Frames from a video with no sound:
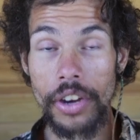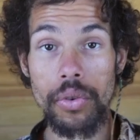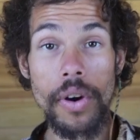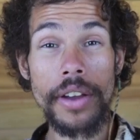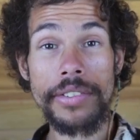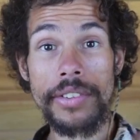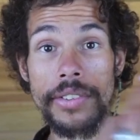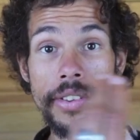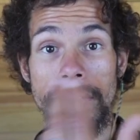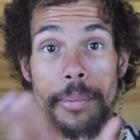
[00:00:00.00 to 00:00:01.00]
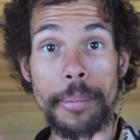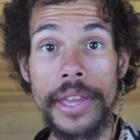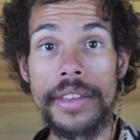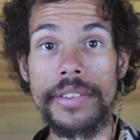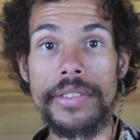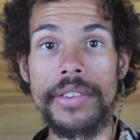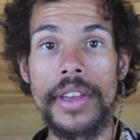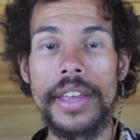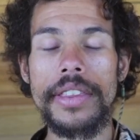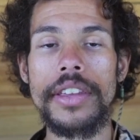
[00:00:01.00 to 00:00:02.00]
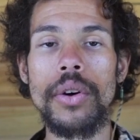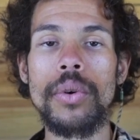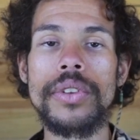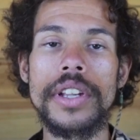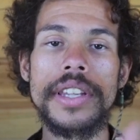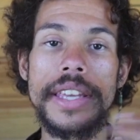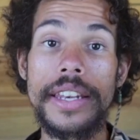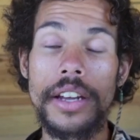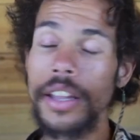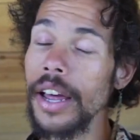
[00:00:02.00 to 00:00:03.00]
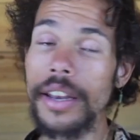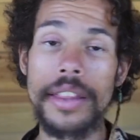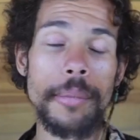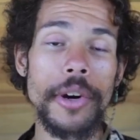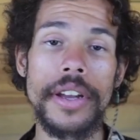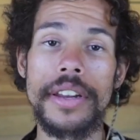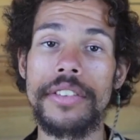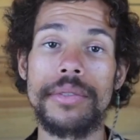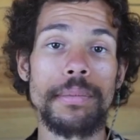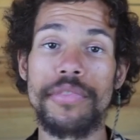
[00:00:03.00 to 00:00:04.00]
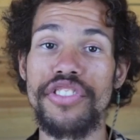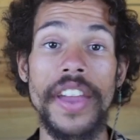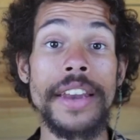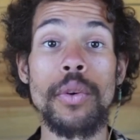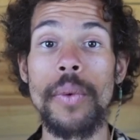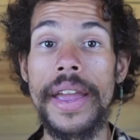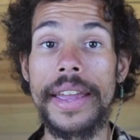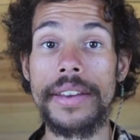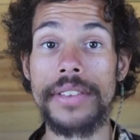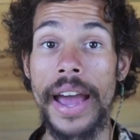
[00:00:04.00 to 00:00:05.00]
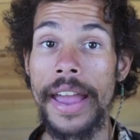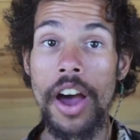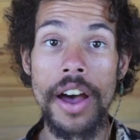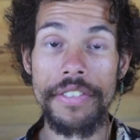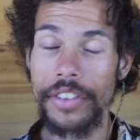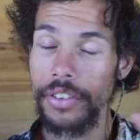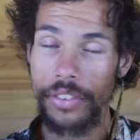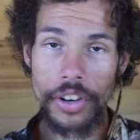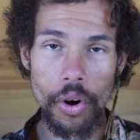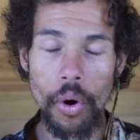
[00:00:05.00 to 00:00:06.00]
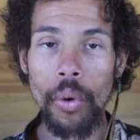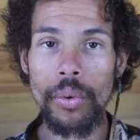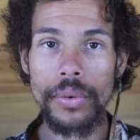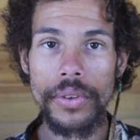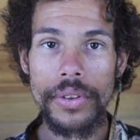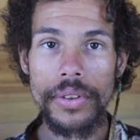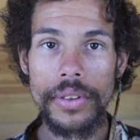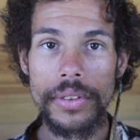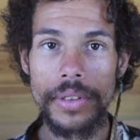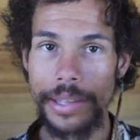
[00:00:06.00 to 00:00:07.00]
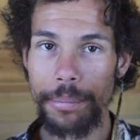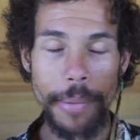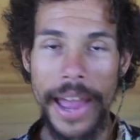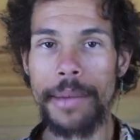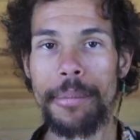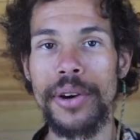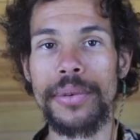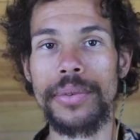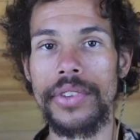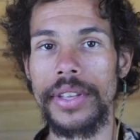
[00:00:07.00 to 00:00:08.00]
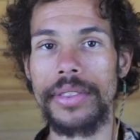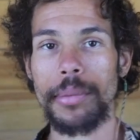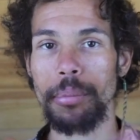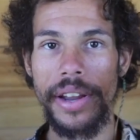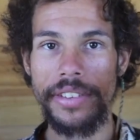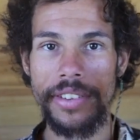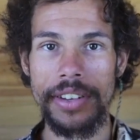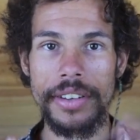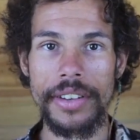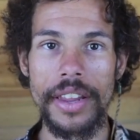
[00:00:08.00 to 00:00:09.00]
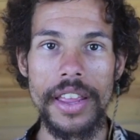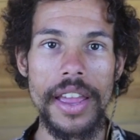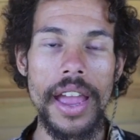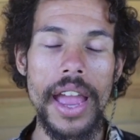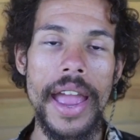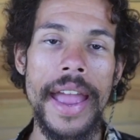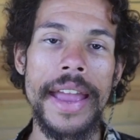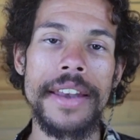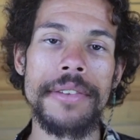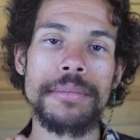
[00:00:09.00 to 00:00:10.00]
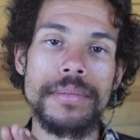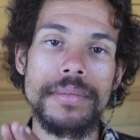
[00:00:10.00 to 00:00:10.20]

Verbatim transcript: crosses this abyss, the old elite, a lot of them are gonna fade away, die off. They're they're old, like bag of bones, like the president, and